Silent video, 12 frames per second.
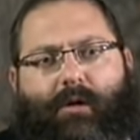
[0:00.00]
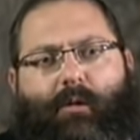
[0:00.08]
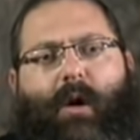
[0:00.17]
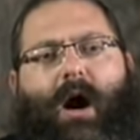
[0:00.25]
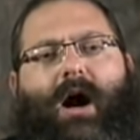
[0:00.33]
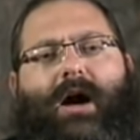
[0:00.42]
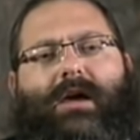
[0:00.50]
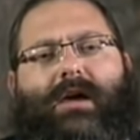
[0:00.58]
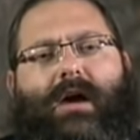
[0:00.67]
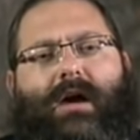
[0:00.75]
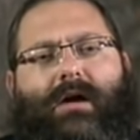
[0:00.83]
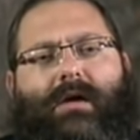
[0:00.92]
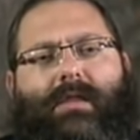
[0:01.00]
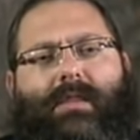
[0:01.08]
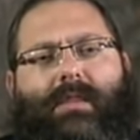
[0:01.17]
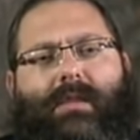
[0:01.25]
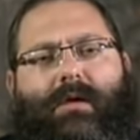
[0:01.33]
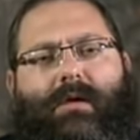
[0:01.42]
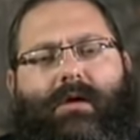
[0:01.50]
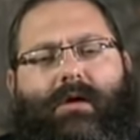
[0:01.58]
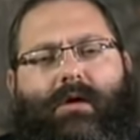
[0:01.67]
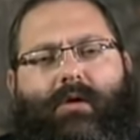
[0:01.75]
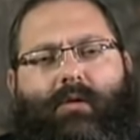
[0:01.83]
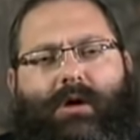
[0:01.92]
Why
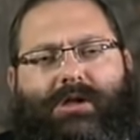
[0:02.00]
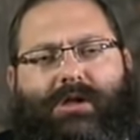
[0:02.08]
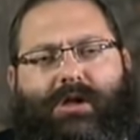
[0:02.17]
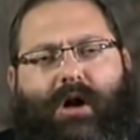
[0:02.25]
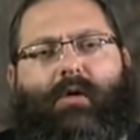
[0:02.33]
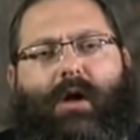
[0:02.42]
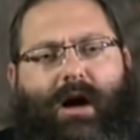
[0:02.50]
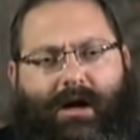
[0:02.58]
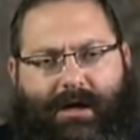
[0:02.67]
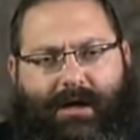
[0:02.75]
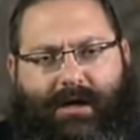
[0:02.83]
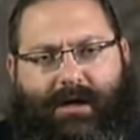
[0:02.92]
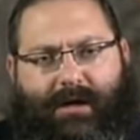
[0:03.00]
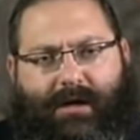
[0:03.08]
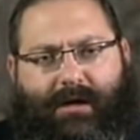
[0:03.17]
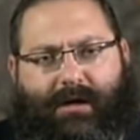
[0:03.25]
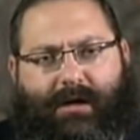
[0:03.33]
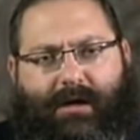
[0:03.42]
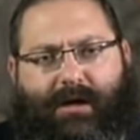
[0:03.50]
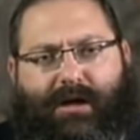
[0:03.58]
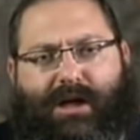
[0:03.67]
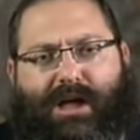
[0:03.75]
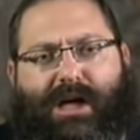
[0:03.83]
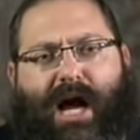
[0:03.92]
was Noah
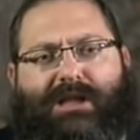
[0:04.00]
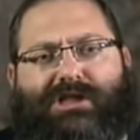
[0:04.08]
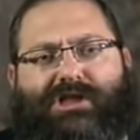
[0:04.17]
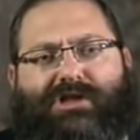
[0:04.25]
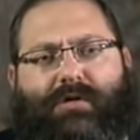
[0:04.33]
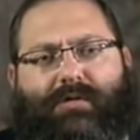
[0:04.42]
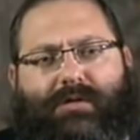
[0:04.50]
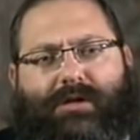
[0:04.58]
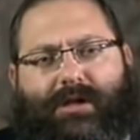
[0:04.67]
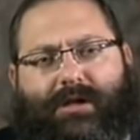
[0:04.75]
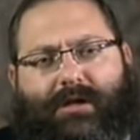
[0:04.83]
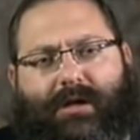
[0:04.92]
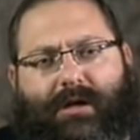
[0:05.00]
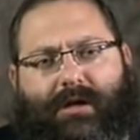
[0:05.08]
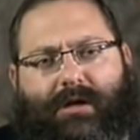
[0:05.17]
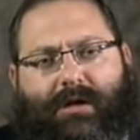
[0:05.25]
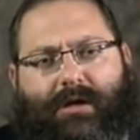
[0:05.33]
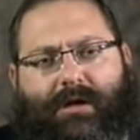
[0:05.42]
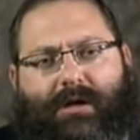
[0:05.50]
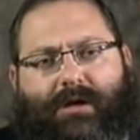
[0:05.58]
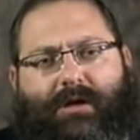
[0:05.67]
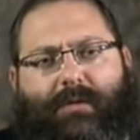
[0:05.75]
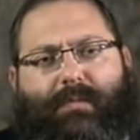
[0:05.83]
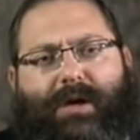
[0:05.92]
not chosen
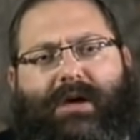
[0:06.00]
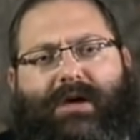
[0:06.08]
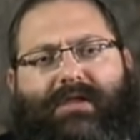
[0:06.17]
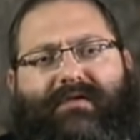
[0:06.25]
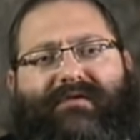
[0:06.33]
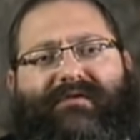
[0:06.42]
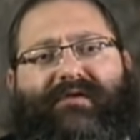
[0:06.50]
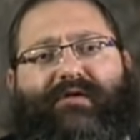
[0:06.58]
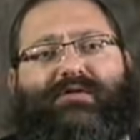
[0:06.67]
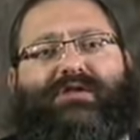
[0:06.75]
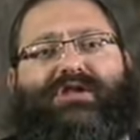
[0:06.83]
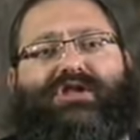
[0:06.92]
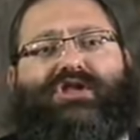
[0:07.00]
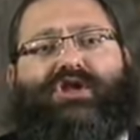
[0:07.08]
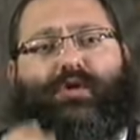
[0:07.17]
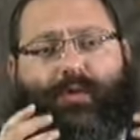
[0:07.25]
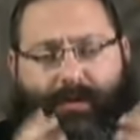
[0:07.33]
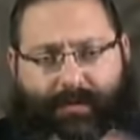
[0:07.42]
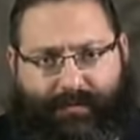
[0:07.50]
to be the first Jew?